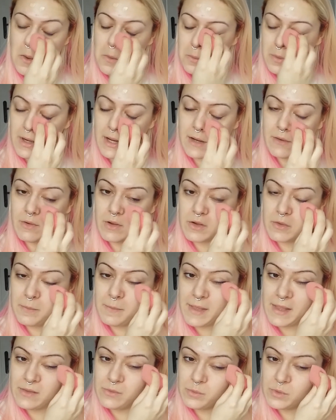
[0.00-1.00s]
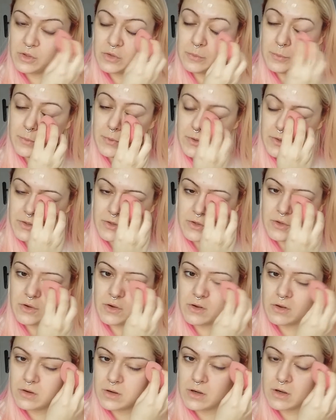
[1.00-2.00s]
What I recommend when you put
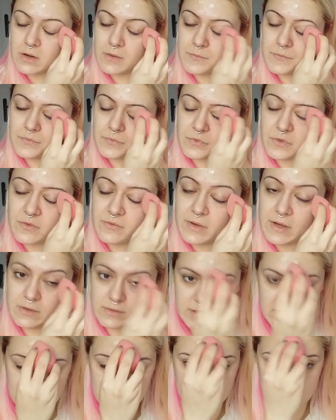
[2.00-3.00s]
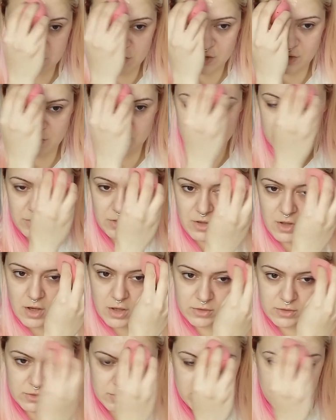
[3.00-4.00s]
your foundation, do
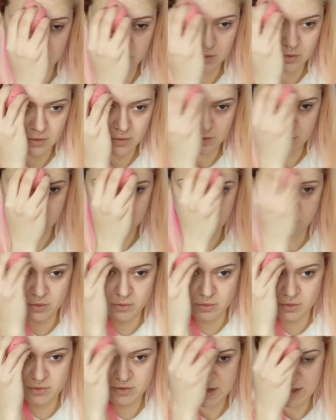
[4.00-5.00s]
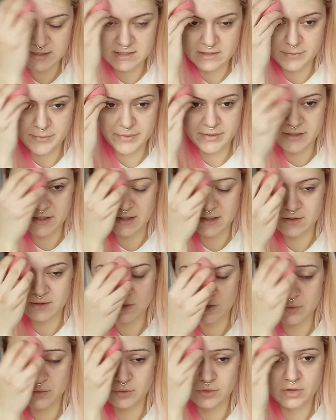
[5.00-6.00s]
not go crazy with
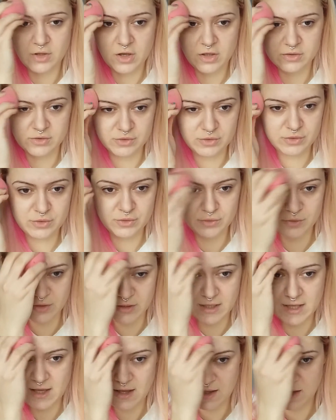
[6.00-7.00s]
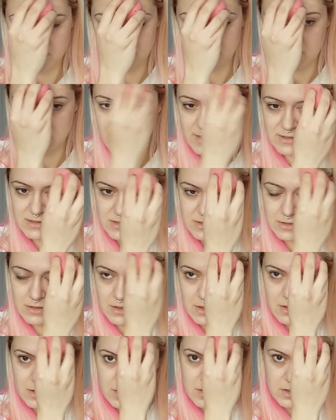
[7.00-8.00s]
it. Do not do the cakey face,
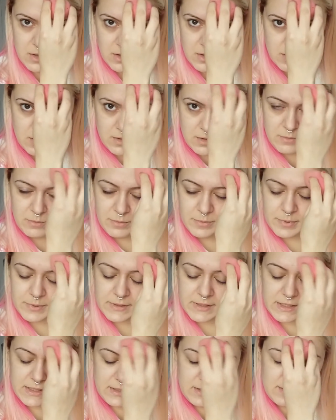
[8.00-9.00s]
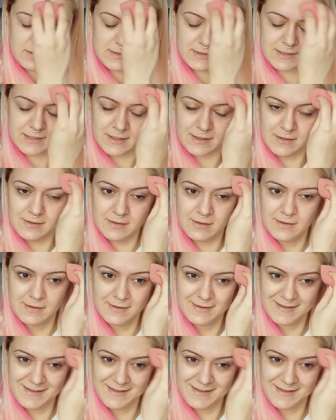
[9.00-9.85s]
please.